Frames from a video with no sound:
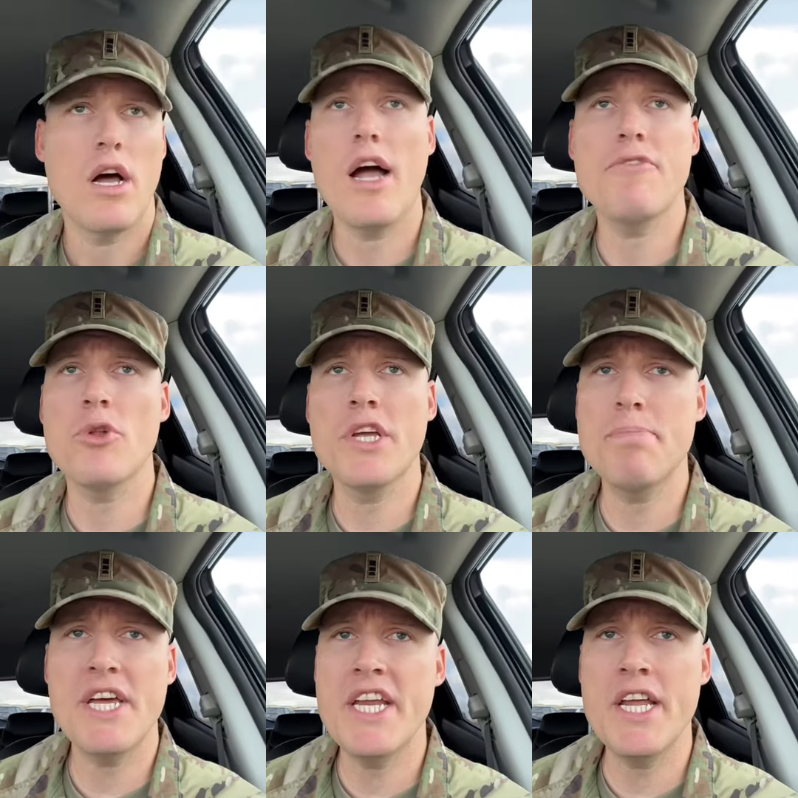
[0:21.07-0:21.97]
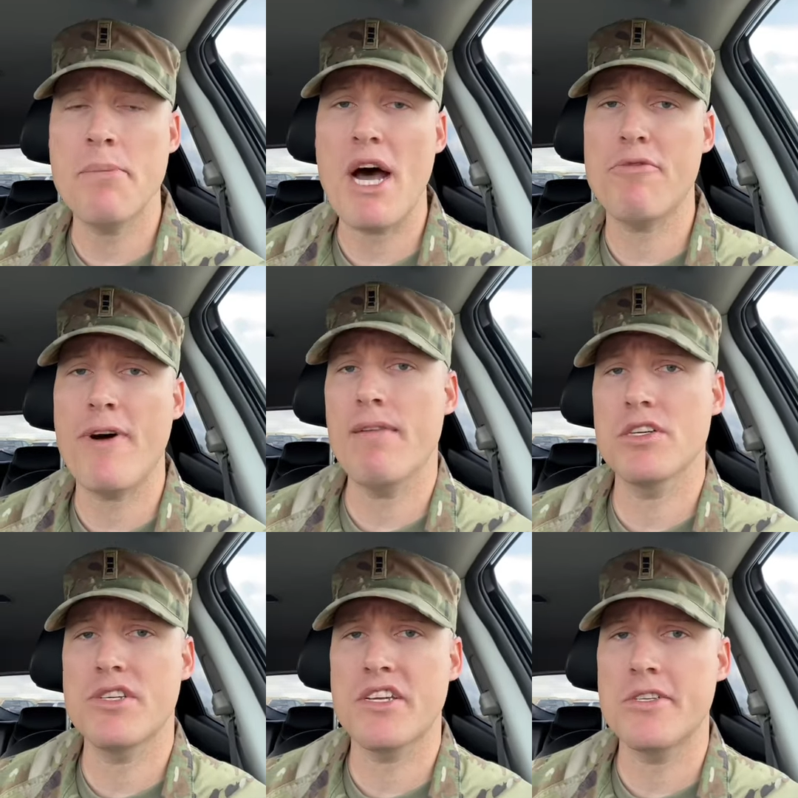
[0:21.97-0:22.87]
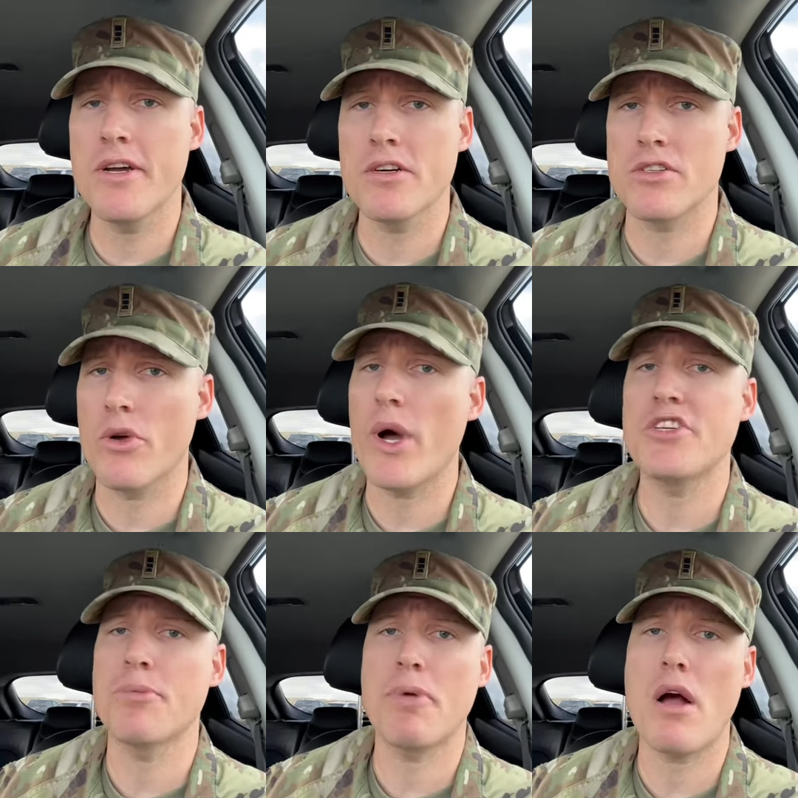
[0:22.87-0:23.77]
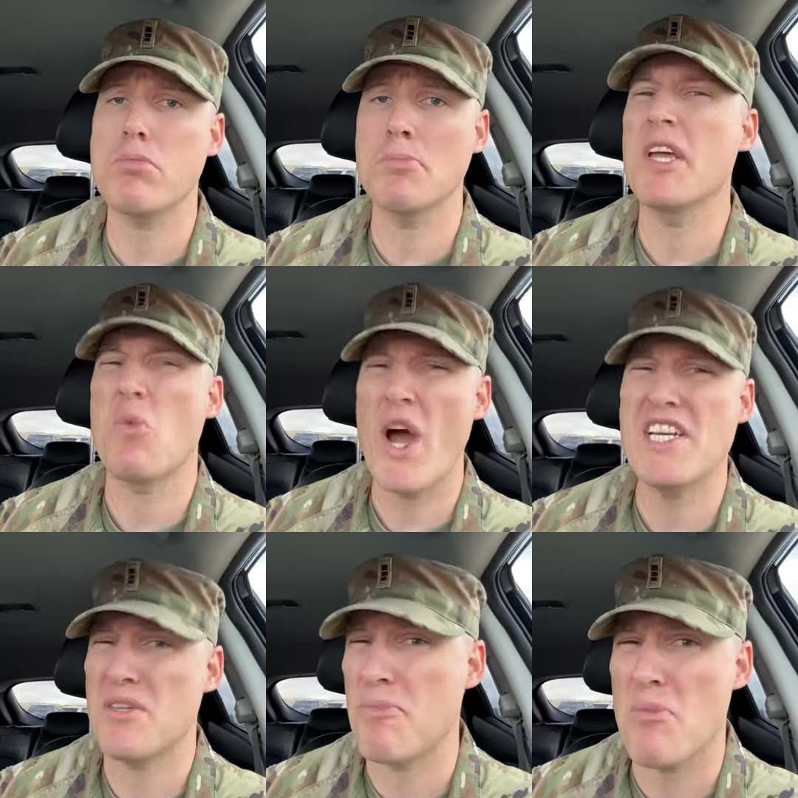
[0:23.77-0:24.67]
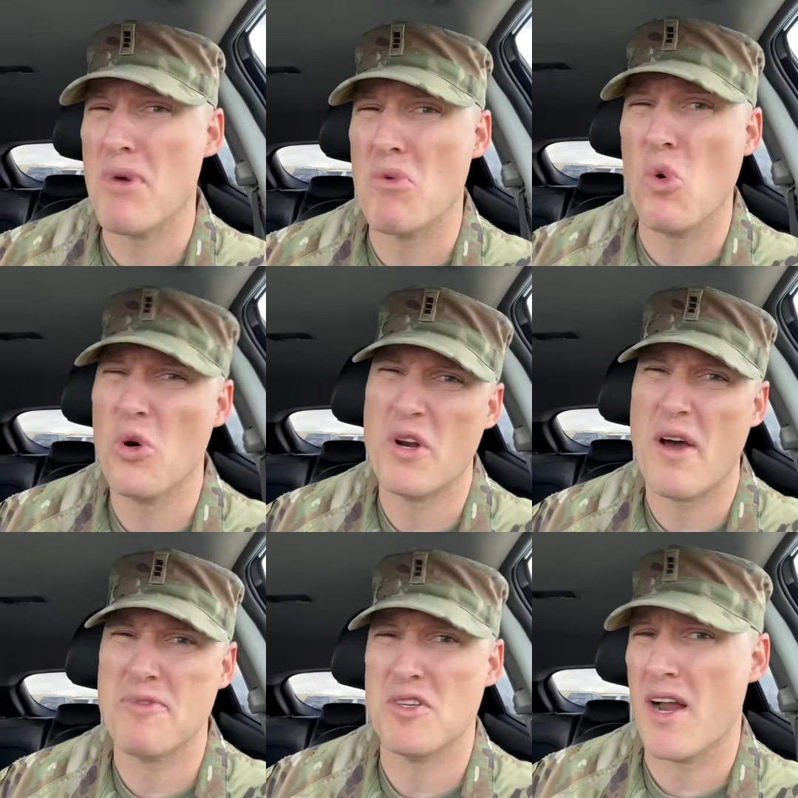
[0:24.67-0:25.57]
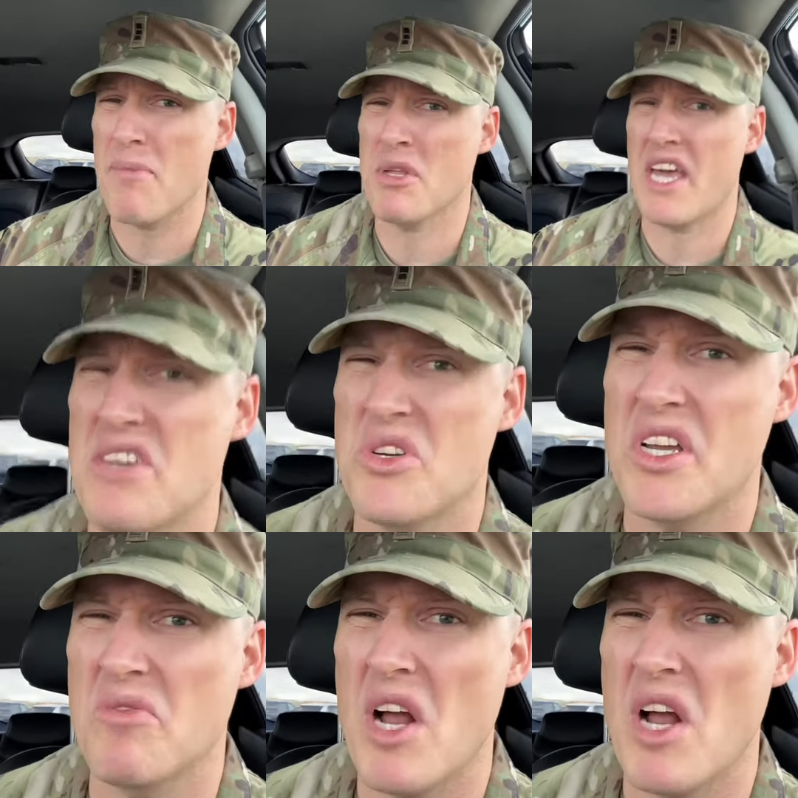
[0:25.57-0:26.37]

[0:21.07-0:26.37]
I've only been in about 5 or 6 years, so I should probably wait to put my warrant officer application in,